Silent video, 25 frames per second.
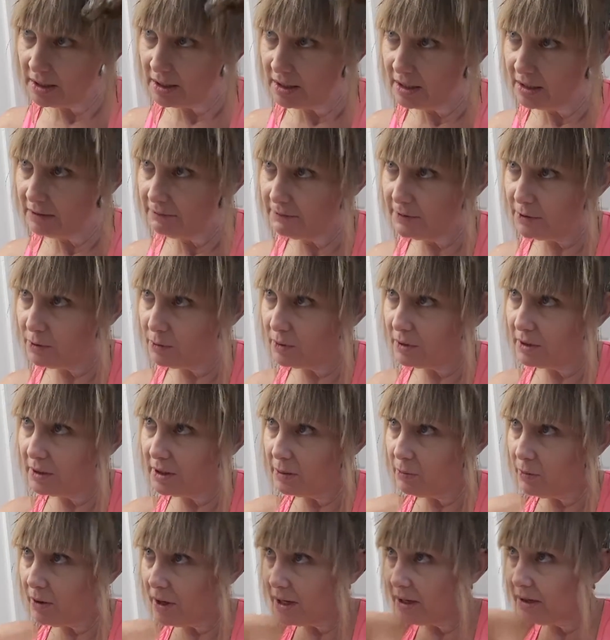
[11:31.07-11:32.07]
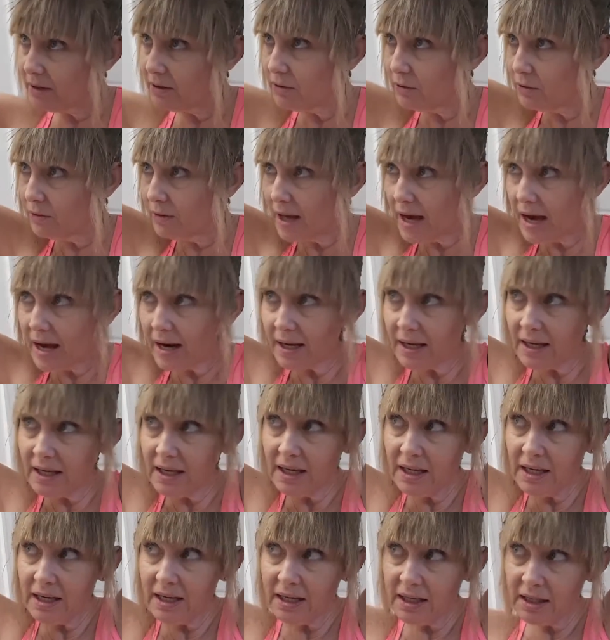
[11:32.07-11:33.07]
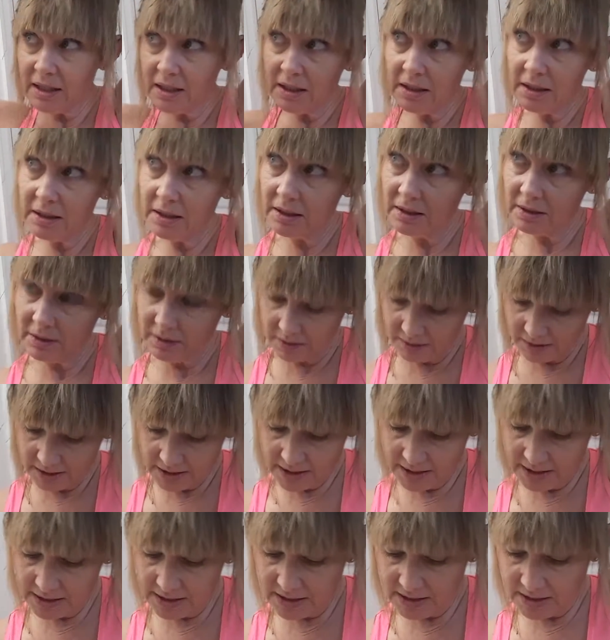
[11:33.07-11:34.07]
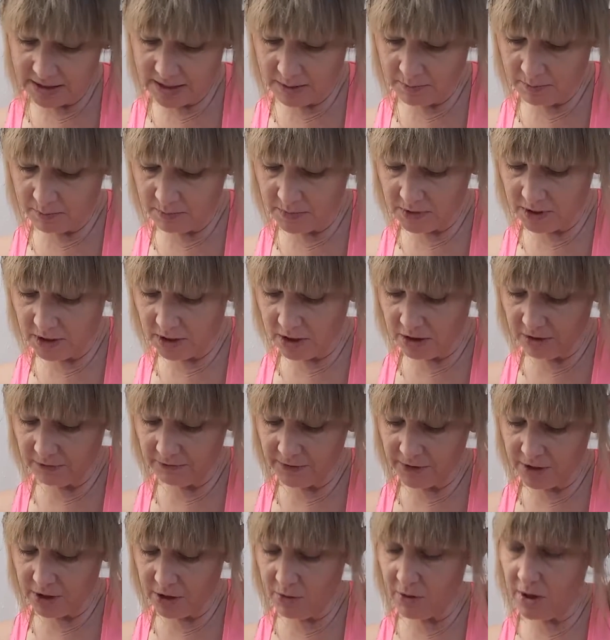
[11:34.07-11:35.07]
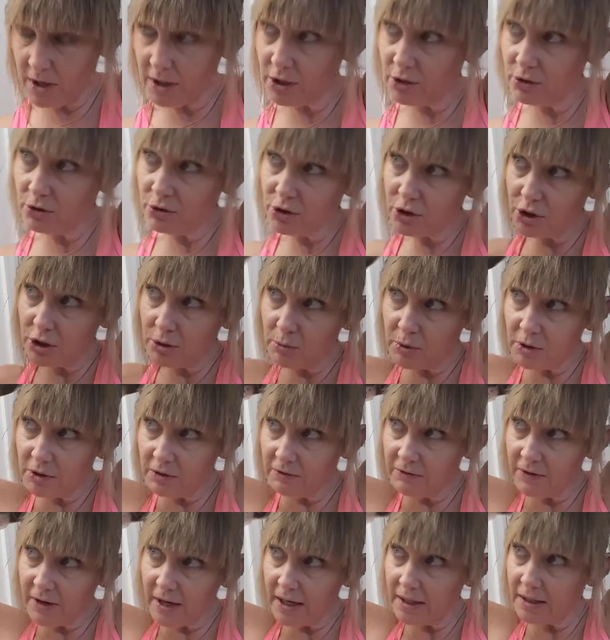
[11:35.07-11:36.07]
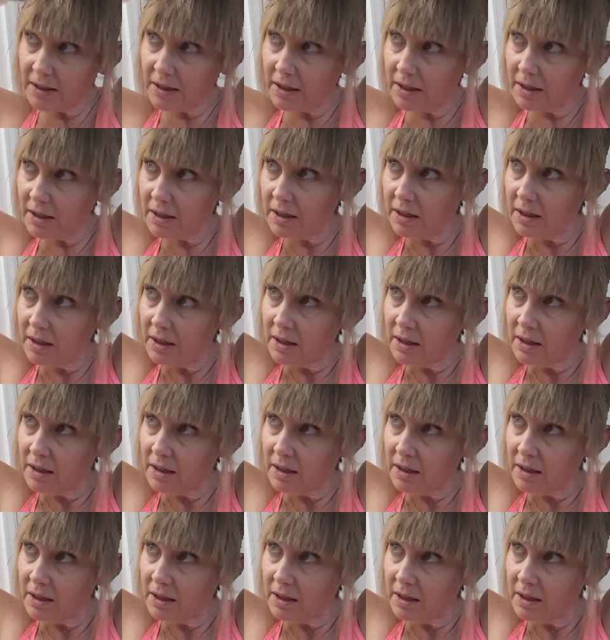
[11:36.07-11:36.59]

if you really want to do that again. And some, you know, if you go on YouTube, you'll find that